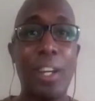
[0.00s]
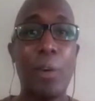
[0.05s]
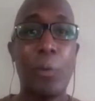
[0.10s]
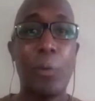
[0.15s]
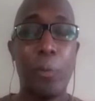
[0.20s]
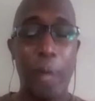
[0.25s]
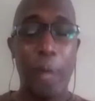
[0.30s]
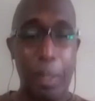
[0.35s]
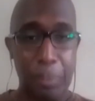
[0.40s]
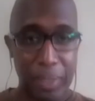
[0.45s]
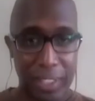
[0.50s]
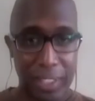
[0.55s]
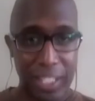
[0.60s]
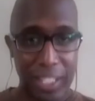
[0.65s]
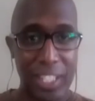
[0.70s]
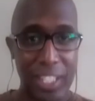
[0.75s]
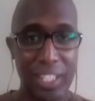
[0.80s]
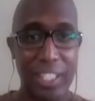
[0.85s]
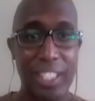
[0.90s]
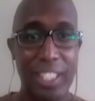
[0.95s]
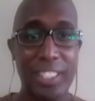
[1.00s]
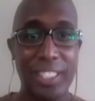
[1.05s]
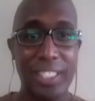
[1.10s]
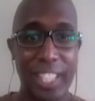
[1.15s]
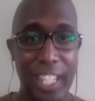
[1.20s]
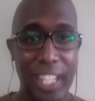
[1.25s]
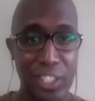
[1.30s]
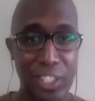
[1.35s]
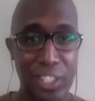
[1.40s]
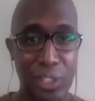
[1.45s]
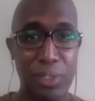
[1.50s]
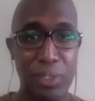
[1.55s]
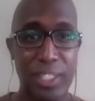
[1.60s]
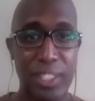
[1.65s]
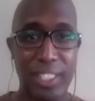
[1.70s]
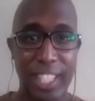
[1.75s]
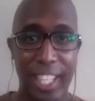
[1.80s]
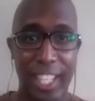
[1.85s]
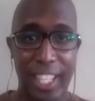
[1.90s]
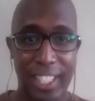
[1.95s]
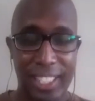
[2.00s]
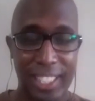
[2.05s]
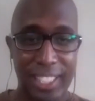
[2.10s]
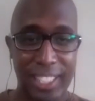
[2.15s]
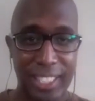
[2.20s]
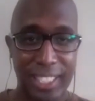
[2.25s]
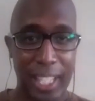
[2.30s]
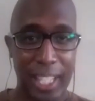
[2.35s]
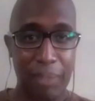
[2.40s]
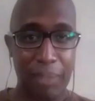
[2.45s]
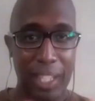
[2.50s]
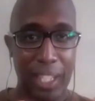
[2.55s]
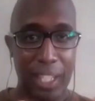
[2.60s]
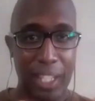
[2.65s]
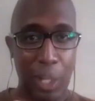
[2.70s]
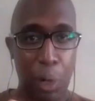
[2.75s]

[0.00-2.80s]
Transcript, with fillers: repetition. It takes you saying the same thing